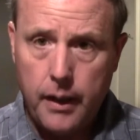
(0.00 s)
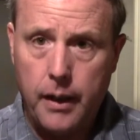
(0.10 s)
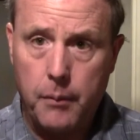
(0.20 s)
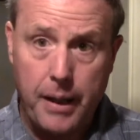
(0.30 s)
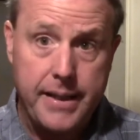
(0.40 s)

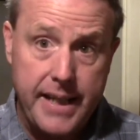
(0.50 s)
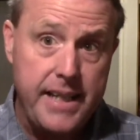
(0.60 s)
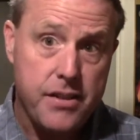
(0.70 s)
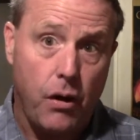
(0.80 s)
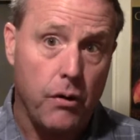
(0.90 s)
like
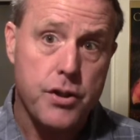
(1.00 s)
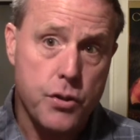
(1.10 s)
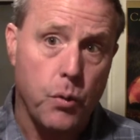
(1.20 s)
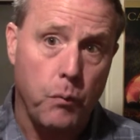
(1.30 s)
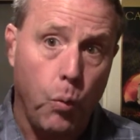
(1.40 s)
these are,
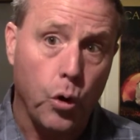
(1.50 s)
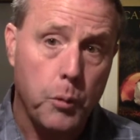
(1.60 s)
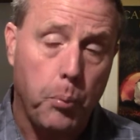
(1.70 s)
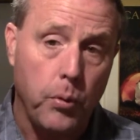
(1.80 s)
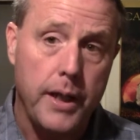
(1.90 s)
just sort of
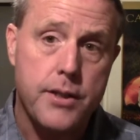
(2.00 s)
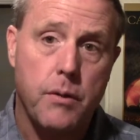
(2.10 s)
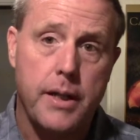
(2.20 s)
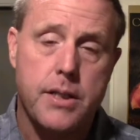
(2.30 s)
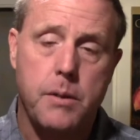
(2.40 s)
work prints
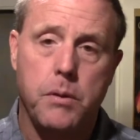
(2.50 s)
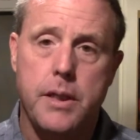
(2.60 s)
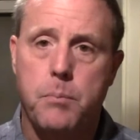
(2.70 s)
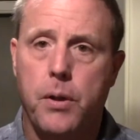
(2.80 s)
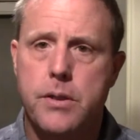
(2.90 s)
so I can see
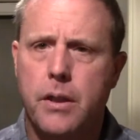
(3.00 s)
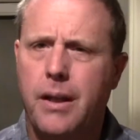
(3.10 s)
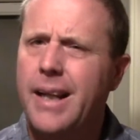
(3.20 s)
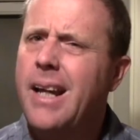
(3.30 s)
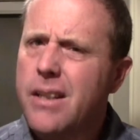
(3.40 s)
what these prints
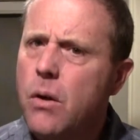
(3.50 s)
look like.